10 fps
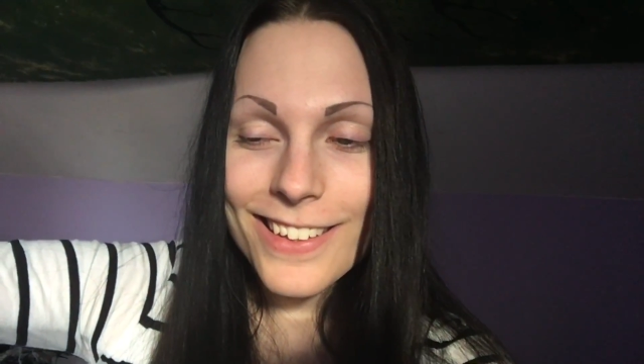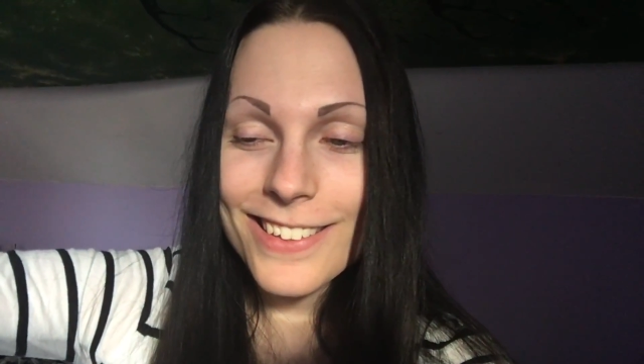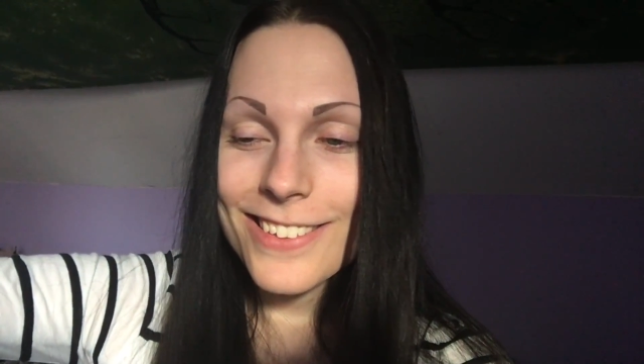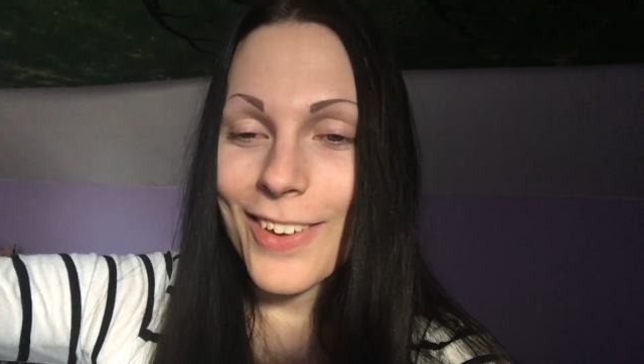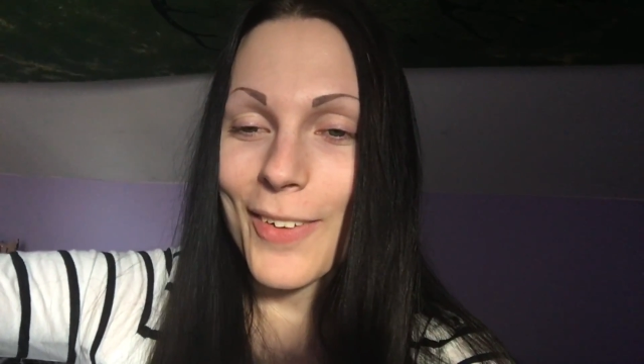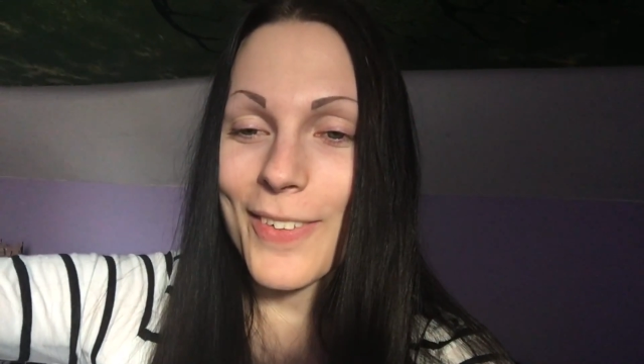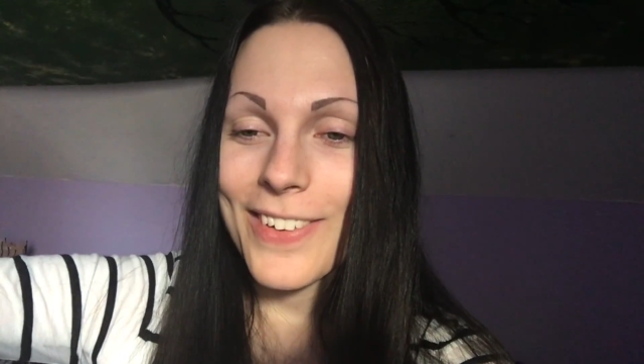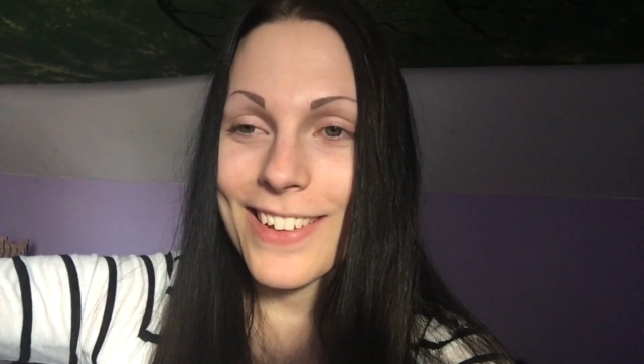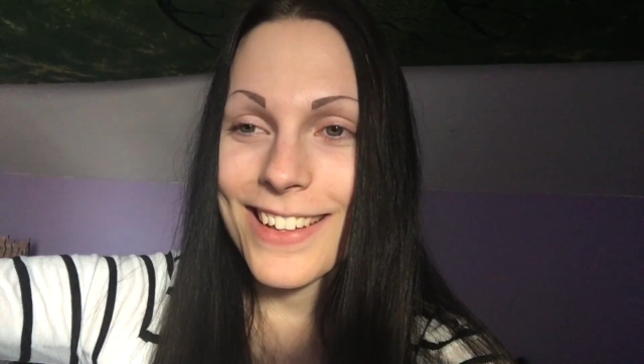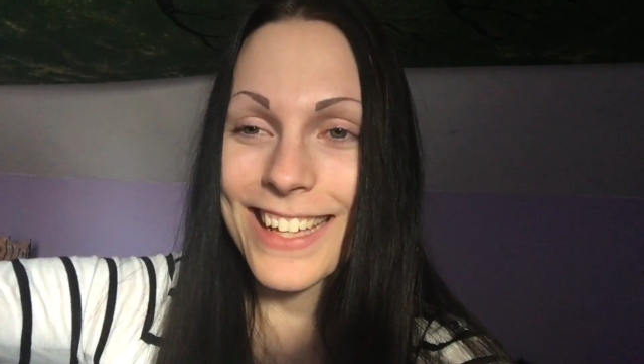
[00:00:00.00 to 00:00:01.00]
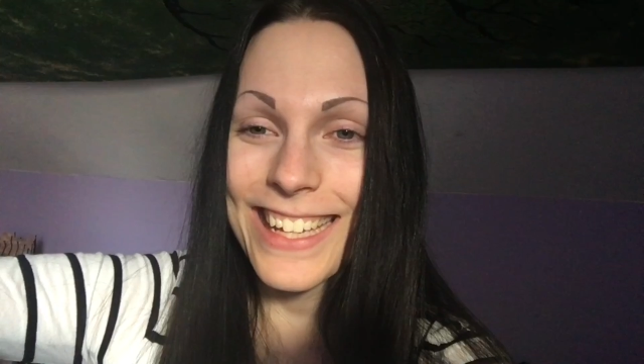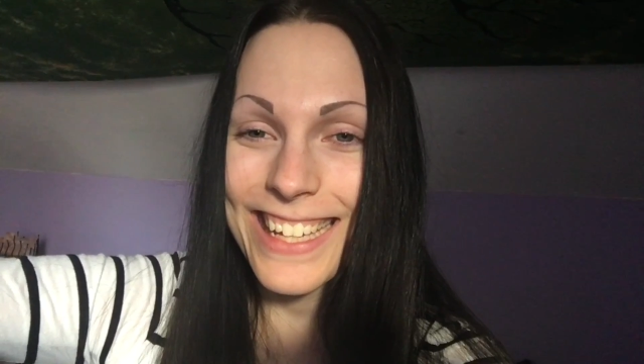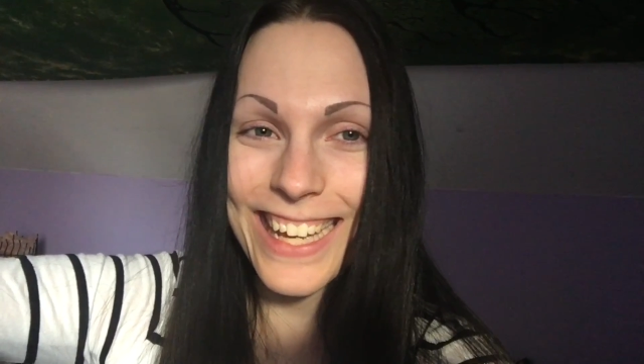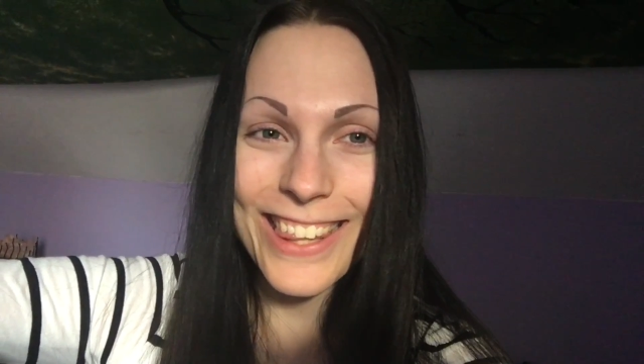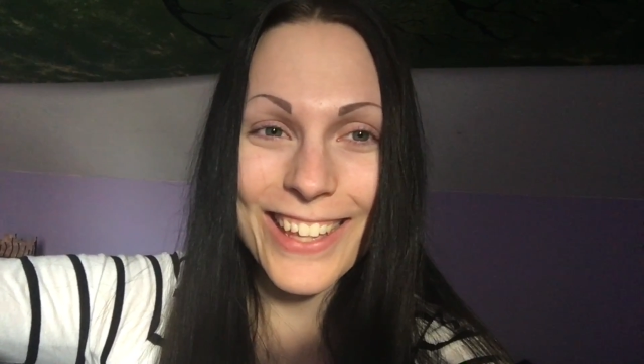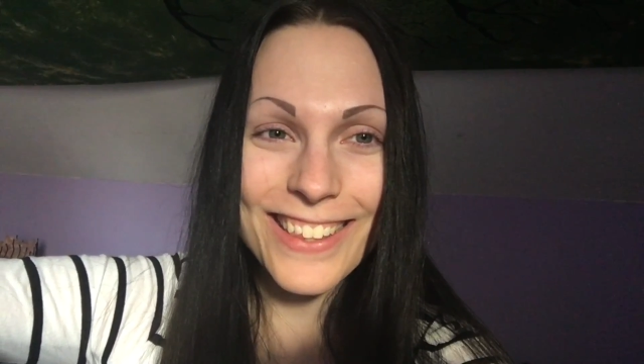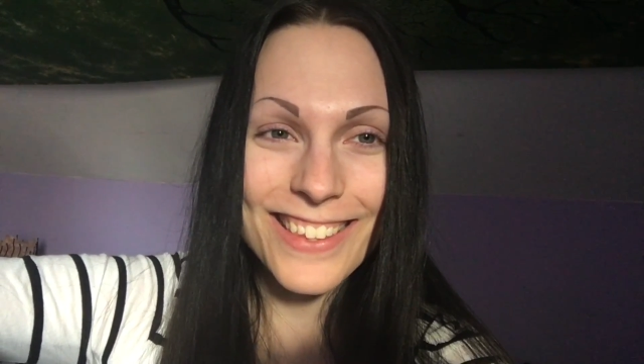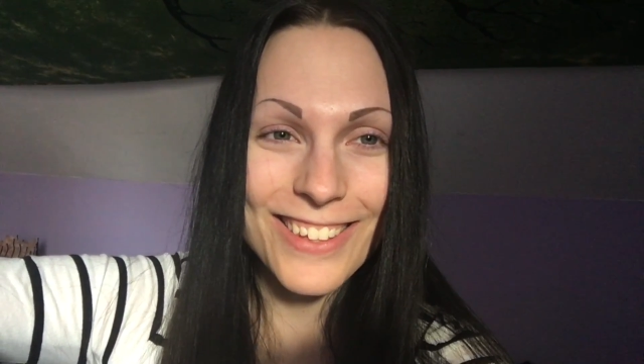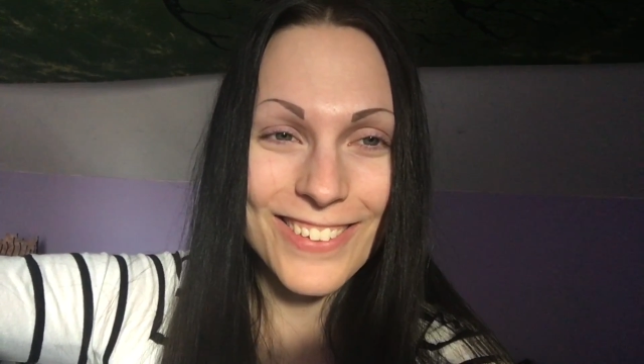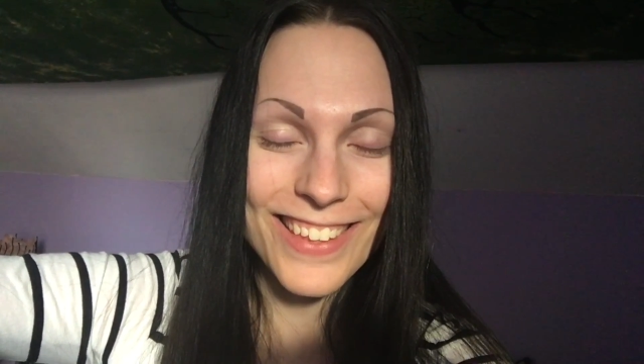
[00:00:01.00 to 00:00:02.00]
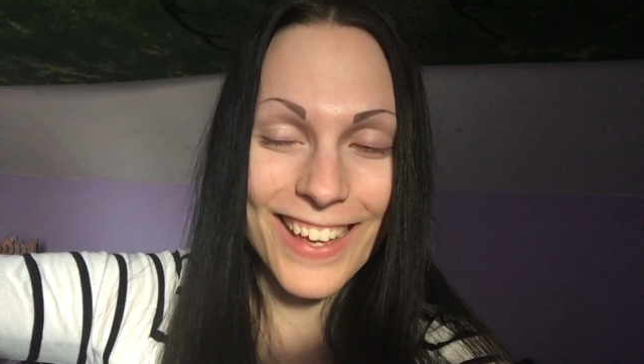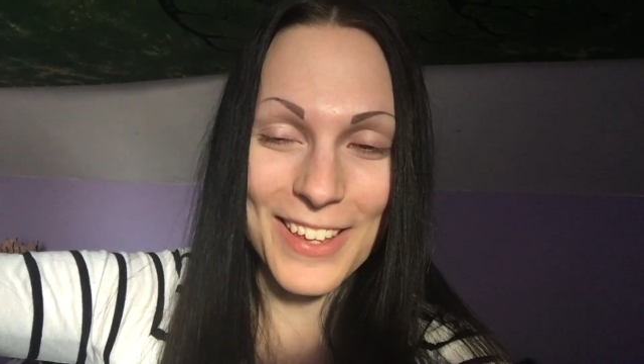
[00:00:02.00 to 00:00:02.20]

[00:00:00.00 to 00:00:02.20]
so I'd like to do that.